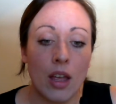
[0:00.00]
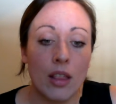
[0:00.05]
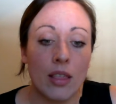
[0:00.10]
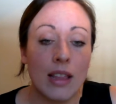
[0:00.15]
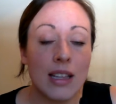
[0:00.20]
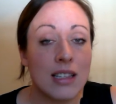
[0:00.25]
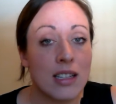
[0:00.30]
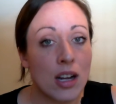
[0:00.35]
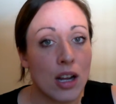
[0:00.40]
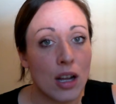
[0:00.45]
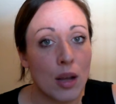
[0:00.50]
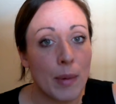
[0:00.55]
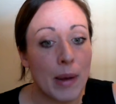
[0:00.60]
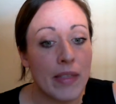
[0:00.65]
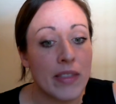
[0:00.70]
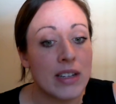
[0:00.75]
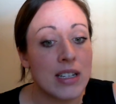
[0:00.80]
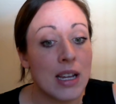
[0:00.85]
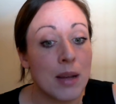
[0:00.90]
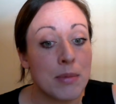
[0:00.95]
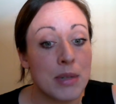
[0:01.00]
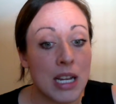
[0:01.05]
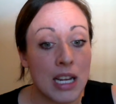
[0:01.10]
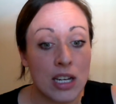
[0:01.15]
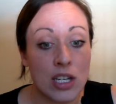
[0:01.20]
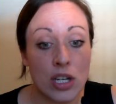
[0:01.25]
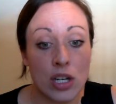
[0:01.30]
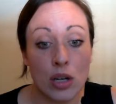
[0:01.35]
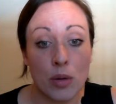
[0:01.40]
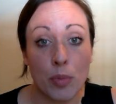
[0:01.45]
Let's talk about the
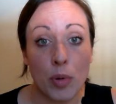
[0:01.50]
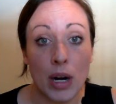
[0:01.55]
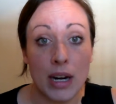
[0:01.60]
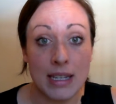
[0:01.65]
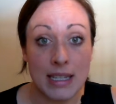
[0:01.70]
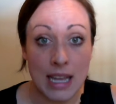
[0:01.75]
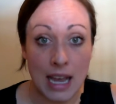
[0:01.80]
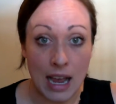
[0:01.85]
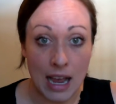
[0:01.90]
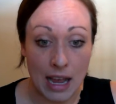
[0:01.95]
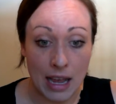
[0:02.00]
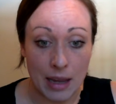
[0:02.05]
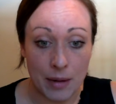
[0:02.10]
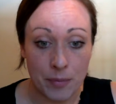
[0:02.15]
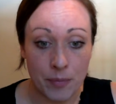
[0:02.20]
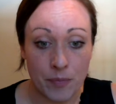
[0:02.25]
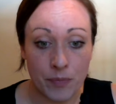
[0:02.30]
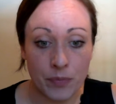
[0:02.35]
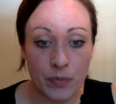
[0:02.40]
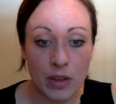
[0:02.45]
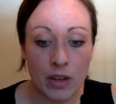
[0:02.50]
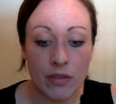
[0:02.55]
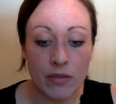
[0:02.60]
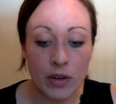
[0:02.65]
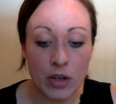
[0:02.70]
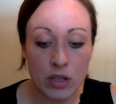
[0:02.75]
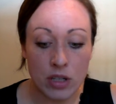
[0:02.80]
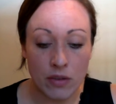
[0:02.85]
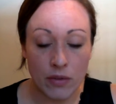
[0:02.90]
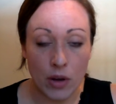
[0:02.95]
temptation to price high.
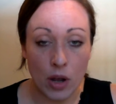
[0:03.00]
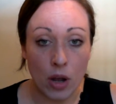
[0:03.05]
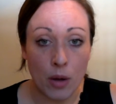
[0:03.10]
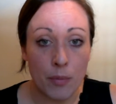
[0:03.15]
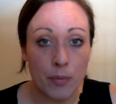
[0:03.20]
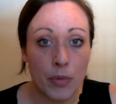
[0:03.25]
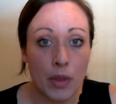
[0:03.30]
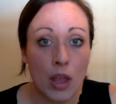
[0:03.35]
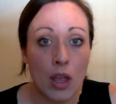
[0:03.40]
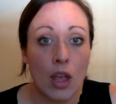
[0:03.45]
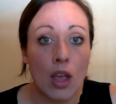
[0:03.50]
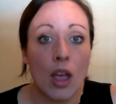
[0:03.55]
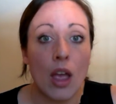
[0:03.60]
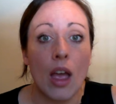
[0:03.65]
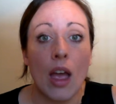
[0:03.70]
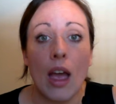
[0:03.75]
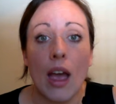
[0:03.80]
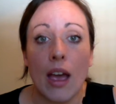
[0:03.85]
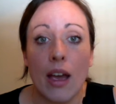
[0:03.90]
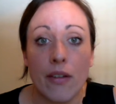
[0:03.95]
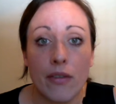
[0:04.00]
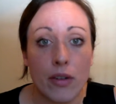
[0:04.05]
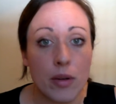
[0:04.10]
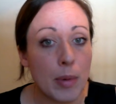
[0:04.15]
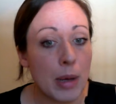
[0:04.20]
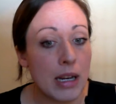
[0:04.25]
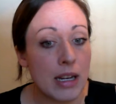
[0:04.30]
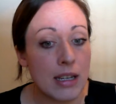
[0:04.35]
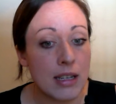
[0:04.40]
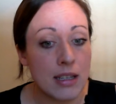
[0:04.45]
First of all,
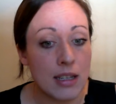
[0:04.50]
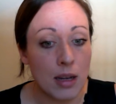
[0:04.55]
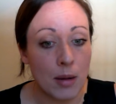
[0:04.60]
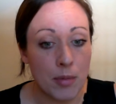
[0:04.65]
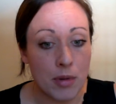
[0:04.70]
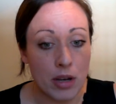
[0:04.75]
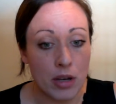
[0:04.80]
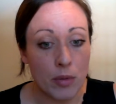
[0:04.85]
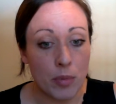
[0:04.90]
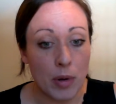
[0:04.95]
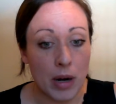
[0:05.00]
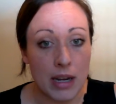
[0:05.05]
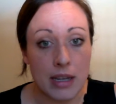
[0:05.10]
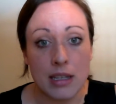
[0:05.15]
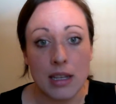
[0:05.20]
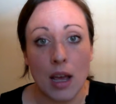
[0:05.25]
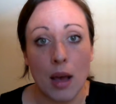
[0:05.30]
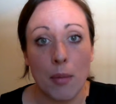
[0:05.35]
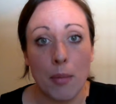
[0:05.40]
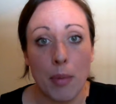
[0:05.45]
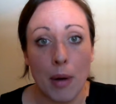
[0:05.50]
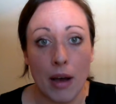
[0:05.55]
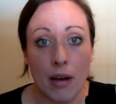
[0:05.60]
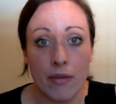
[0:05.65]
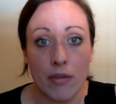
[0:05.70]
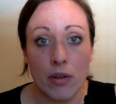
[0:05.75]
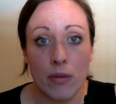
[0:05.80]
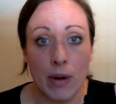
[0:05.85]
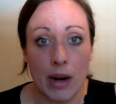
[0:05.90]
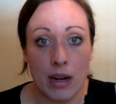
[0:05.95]
everybody is tempted to price above
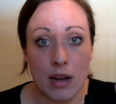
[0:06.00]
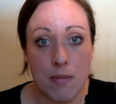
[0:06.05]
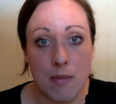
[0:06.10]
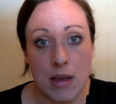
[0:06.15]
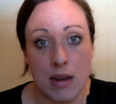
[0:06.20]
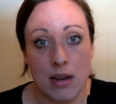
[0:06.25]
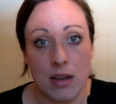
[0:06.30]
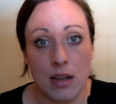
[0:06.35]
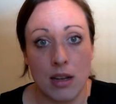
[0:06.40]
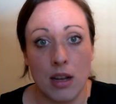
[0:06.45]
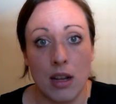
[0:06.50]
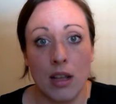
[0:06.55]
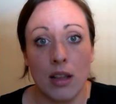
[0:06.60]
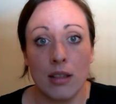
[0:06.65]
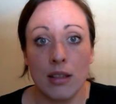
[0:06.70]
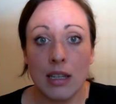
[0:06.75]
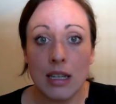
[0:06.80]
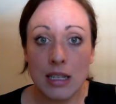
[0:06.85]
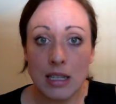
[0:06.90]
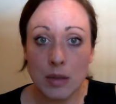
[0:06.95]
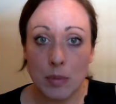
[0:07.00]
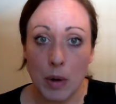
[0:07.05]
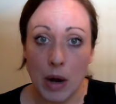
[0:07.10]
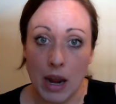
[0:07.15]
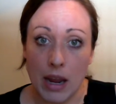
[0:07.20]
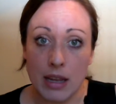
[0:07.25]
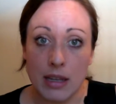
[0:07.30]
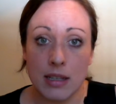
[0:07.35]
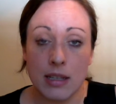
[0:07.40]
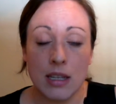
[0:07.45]
the recommended list
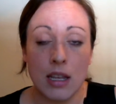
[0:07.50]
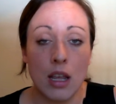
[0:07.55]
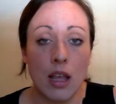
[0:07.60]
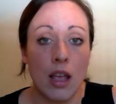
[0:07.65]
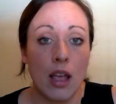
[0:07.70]
price.